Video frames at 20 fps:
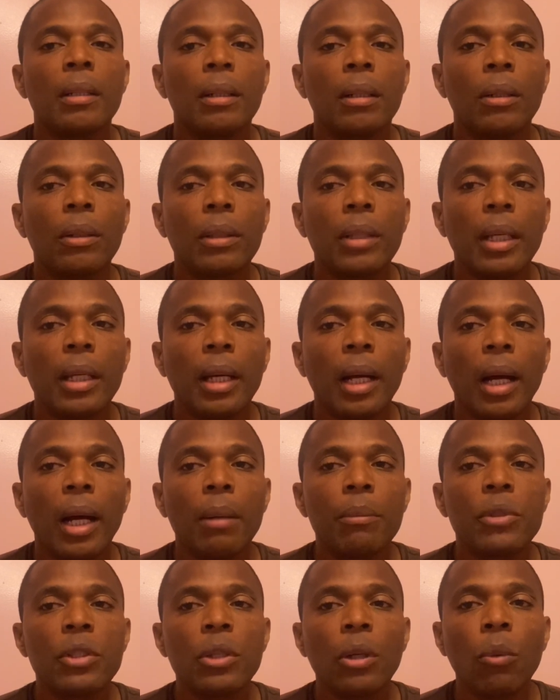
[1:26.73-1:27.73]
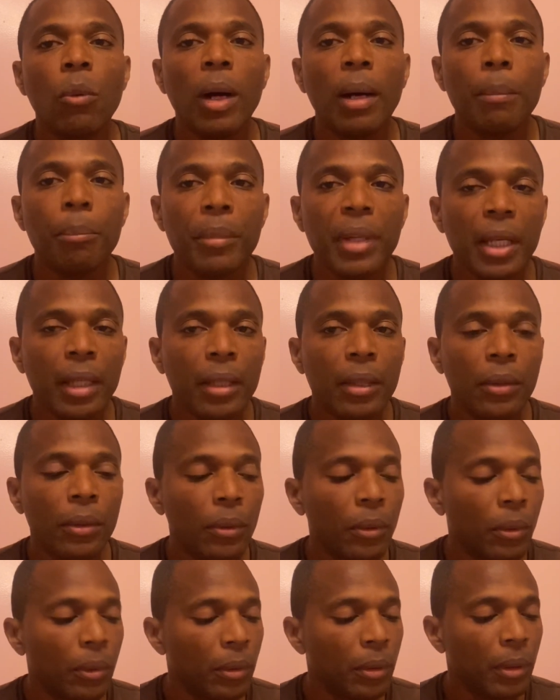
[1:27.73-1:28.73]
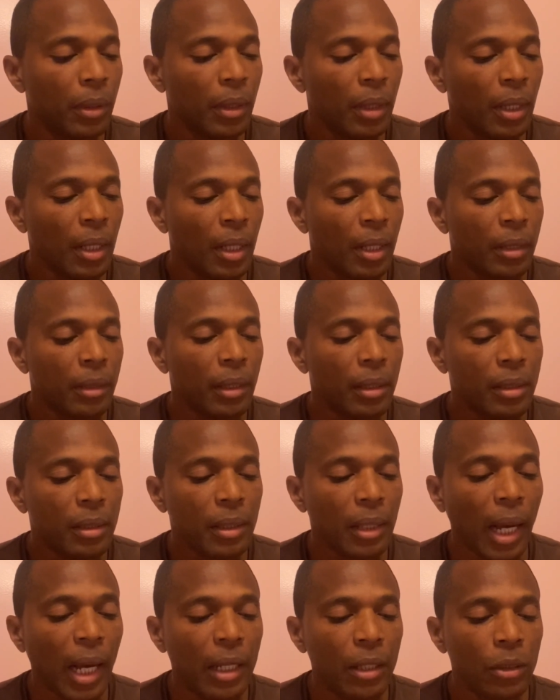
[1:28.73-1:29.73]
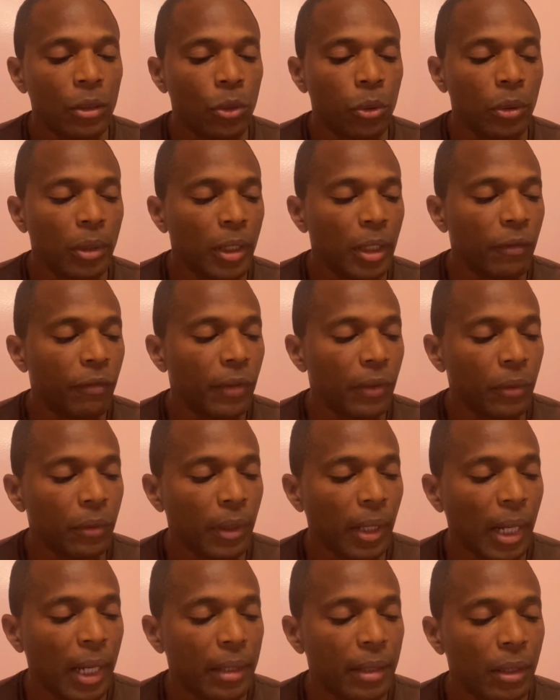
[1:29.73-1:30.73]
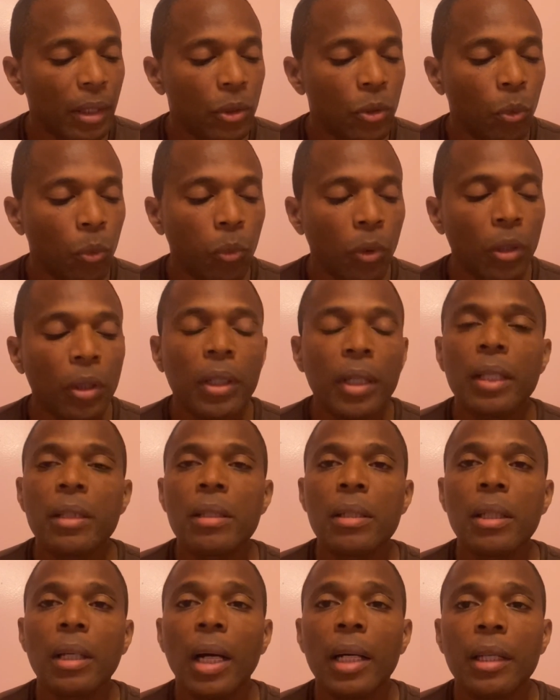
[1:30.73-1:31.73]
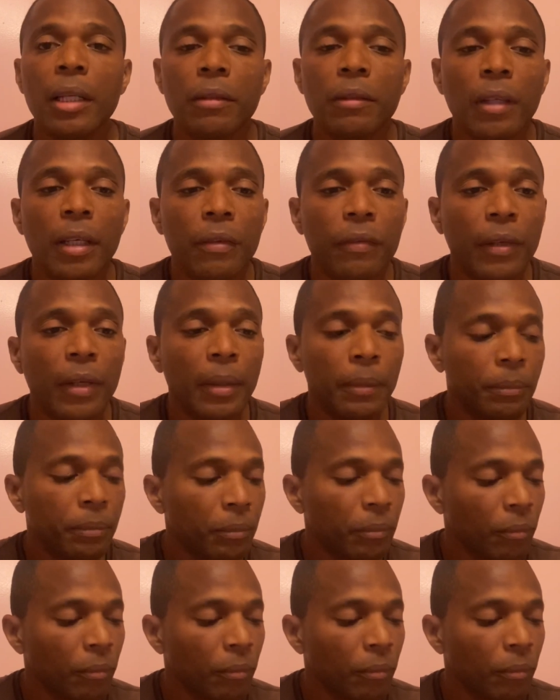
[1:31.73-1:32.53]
Okay, um, so what make you decide to leave Uganda to work in Saudi Arabia?